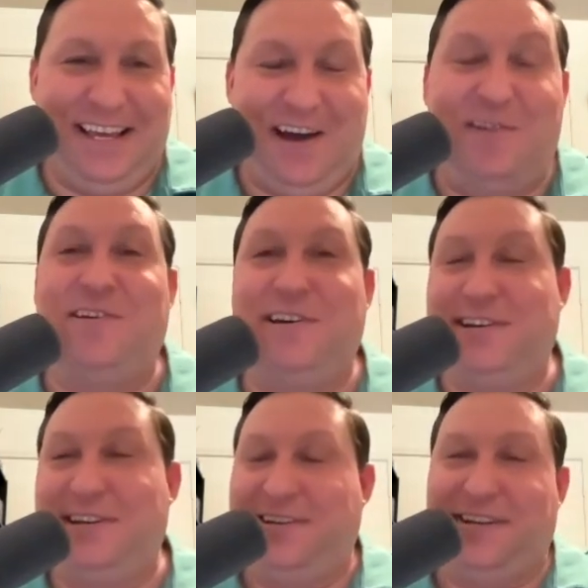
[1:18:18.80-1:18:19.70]
Oh,
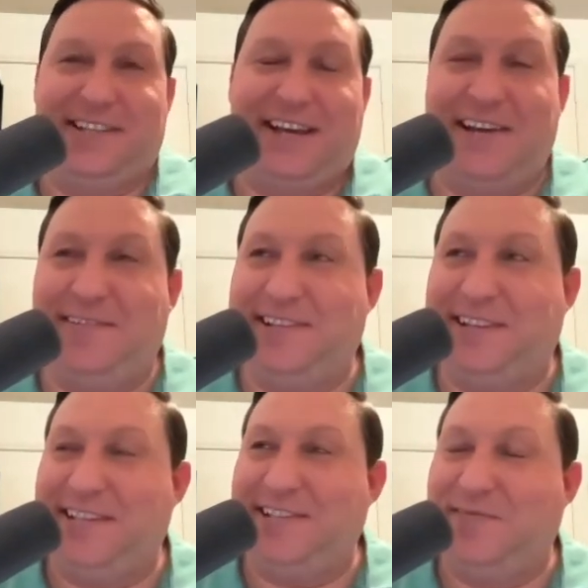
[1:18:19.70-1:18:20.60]
good, because
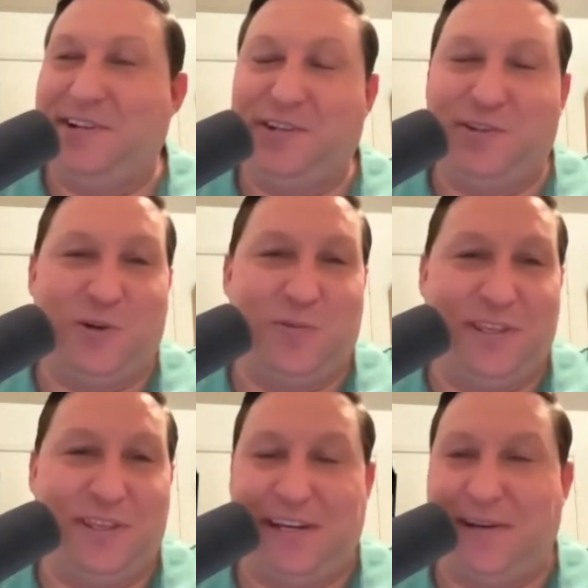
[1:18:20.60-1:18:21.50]
once you told me
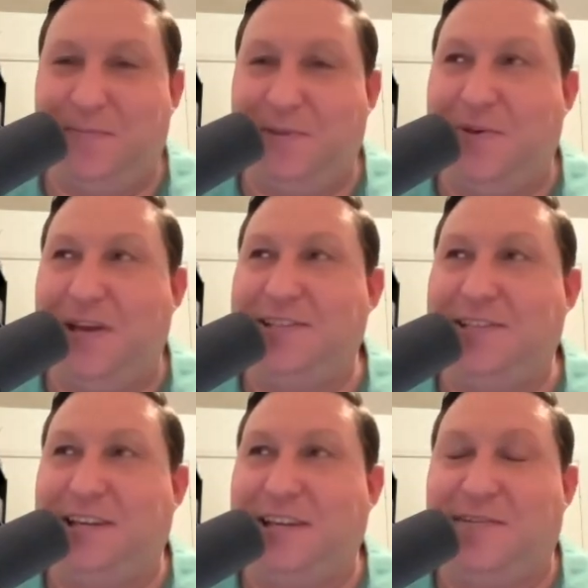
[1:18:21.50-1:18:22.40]
the
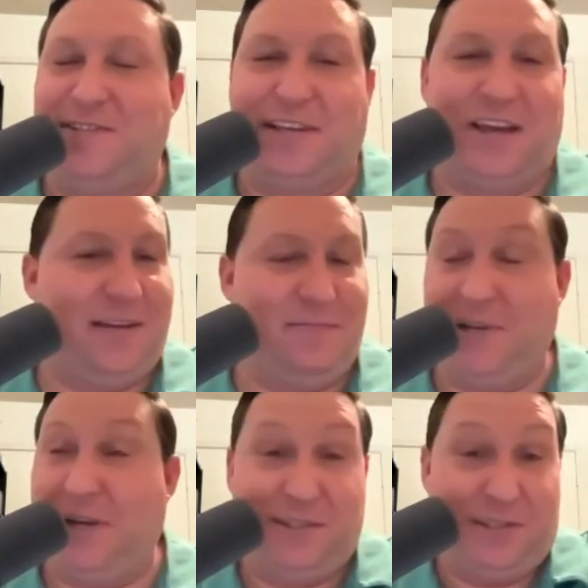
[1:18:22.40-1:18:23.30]
basic, I was like,
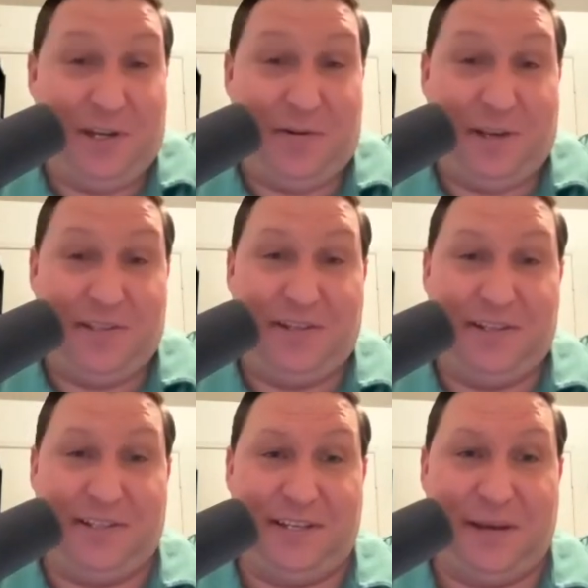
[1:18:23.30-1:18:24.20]
as you can
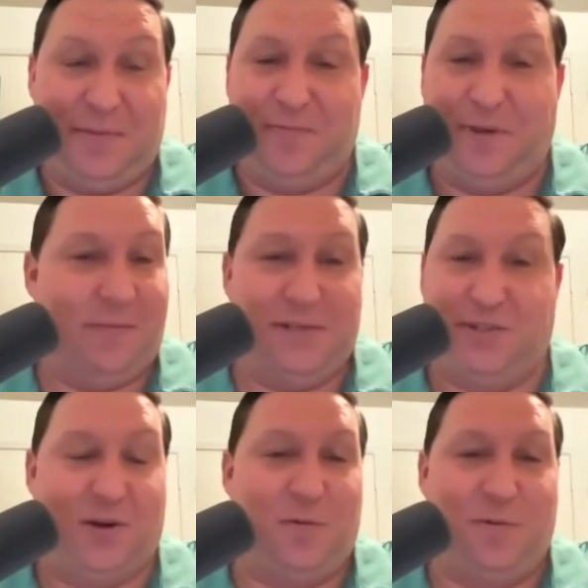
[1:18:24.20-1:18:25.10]
see, I'm a
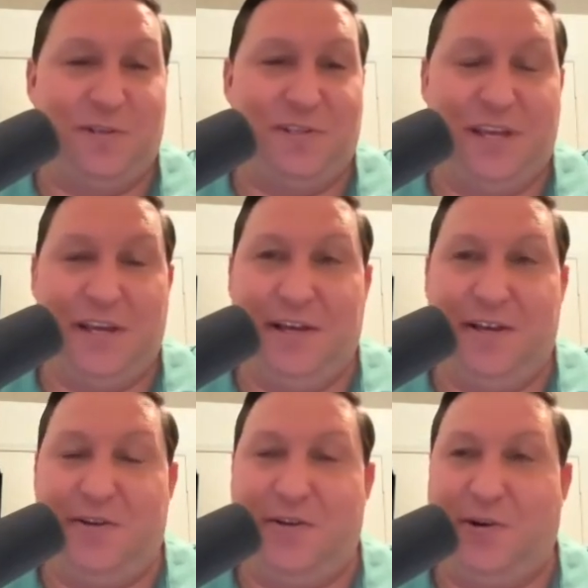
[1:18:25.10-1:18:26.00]
Star Wars
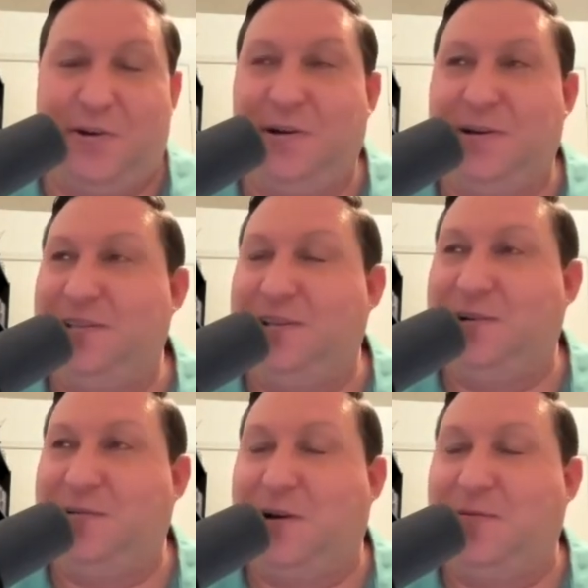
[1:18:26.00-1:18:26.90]
nerd,
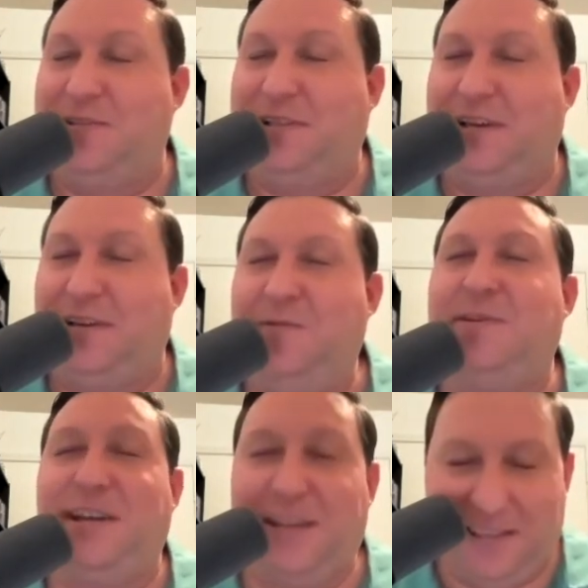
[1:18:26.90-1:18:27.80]
so I was like,
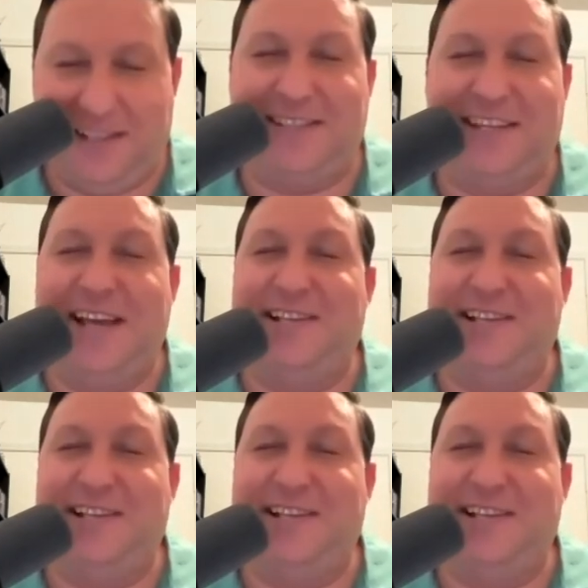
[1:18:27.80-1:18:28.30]
okay, let's